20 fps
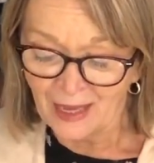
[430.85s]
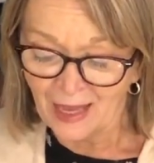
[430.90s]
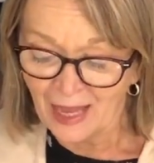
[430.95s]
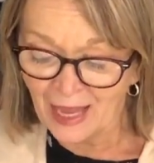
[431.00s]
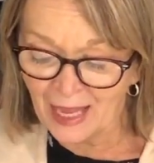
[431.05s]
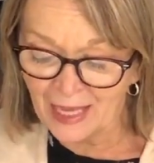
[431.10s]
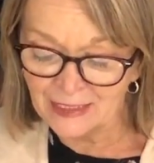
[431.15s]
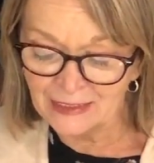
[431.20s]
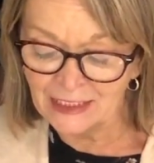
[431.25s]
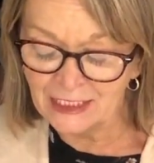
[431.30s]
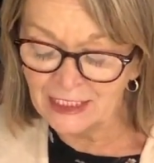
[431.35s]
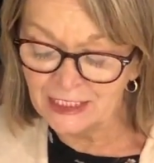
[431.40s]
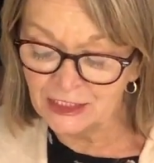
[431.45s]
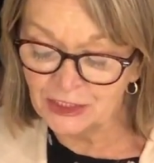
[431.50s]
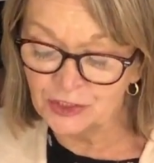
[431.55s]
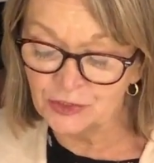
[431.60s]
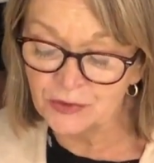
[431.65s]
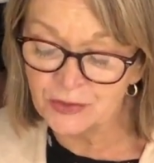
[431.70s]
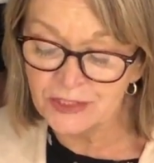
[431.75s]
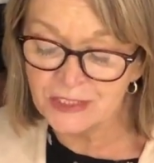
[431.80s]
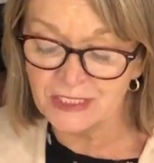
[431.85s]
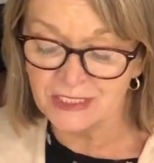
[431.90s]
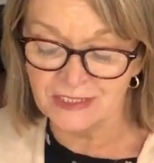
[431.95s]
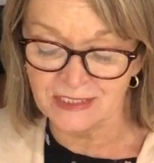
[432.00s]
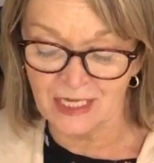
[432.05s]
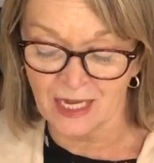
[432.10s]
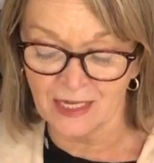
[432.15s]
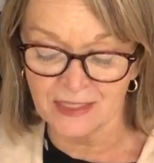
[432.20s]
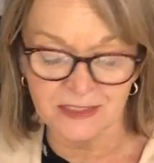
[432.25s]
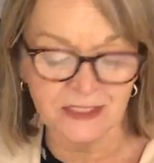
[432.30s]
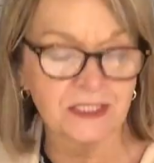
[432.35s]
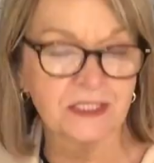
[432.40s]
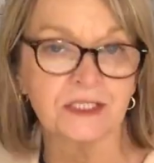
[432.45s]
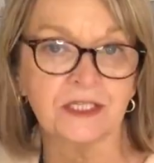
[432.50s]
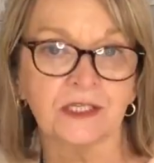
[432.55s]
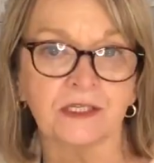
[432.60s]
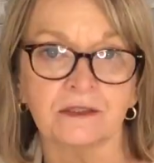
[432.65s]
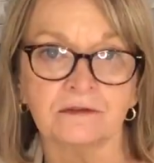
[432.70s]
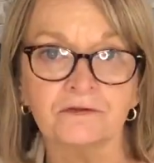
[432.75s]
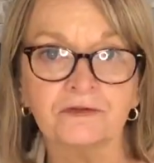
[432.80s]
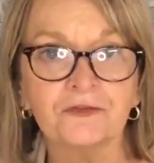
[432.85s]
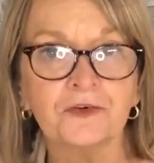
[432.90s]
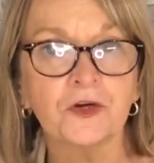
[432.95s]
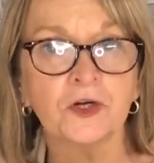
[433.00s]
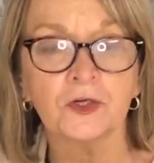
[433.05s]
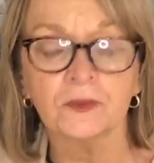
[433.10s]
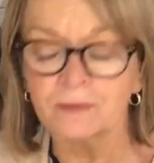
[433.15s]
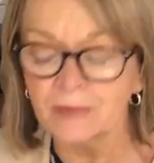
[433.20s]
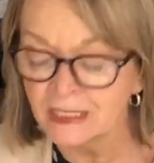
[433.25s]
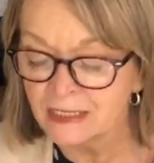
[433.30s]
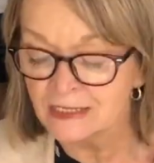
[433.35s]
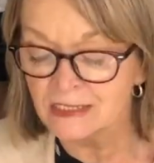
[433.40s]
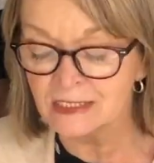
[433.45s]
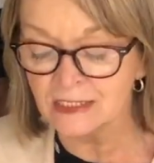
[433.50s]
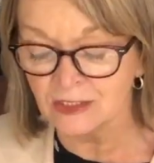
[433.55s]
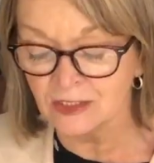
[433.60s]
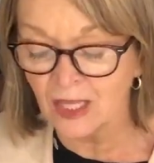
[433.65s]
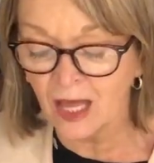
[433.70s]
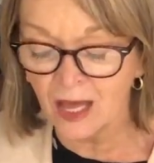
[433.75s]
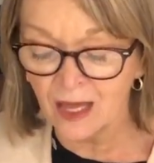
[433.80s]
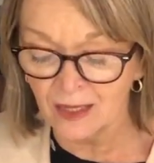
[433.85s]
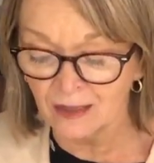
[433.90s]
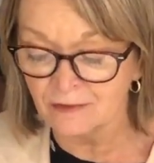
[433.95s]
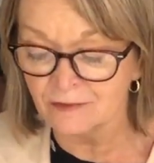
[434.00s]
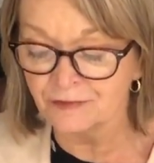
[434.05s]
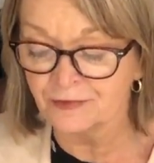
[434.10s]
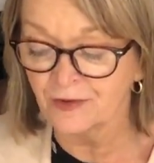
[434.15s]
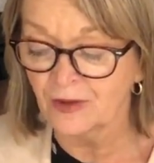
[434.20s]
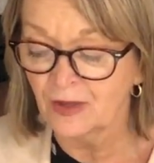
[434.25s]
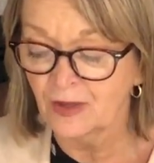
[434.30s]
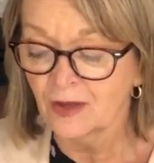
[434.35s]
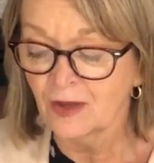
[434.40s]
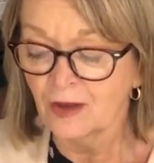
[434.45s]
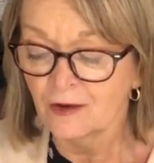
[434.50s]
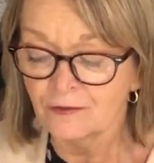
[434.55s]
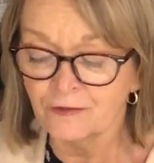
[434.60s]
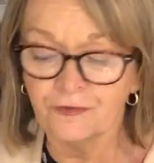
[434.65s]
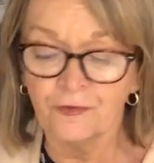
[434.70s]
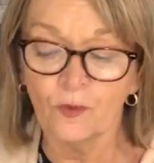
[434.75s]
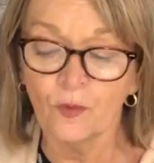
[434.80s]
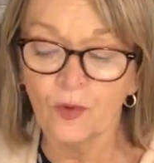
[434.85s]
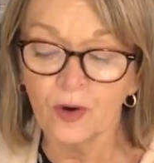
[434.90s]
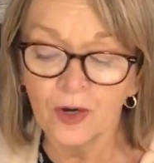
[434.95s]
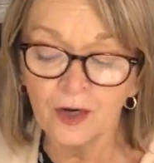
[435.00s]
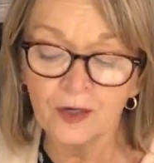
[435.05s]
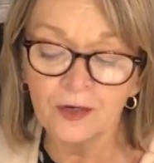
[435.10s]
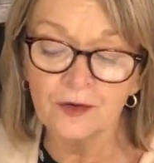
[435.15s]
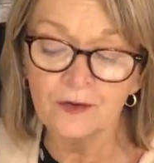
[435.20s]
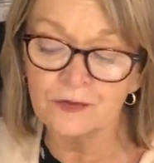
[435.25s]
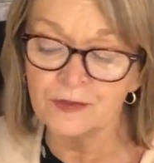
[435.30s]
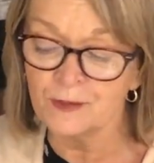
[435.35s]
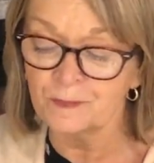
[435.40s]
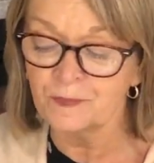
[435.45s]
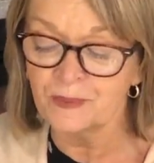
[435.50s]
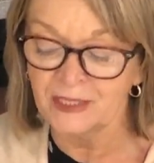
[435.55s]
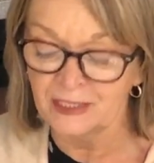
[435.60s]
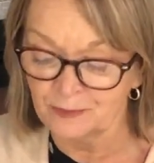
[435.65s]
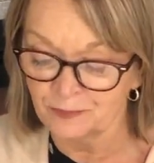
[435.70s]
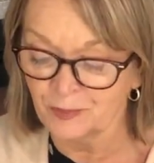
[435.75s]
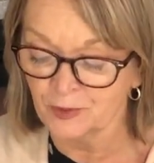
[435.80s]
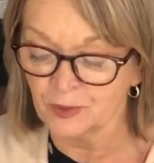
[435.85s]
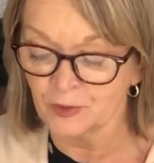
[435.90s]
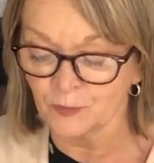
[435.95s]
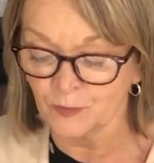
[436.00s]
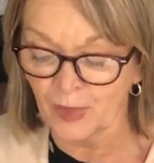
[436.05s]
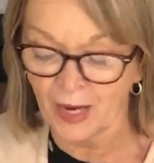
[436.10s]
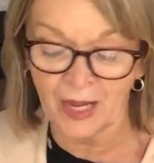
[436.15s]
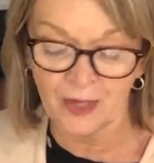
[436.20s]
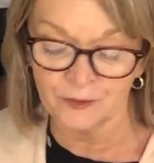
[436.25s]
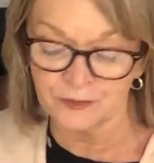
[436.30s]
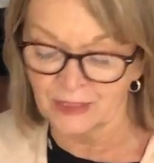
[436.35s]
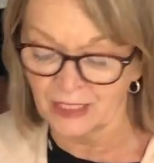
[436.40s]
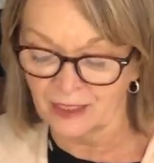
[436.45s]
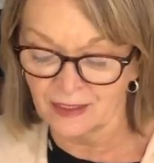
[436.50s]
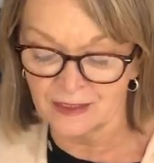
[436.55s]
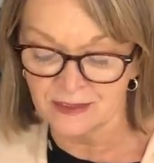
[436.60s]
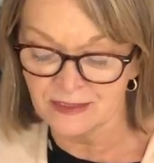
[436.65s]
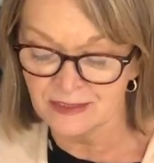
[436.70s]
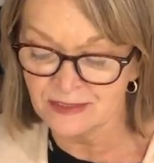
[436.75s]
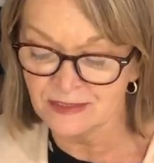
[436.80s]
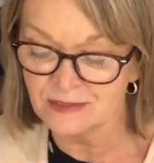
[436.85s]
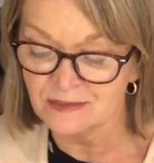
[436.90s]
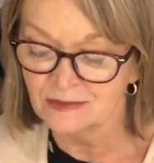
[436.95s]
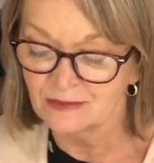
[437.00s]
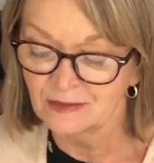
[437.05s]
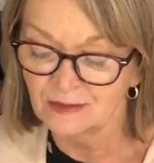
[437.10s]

and he uses us to confirm his love for the people around us.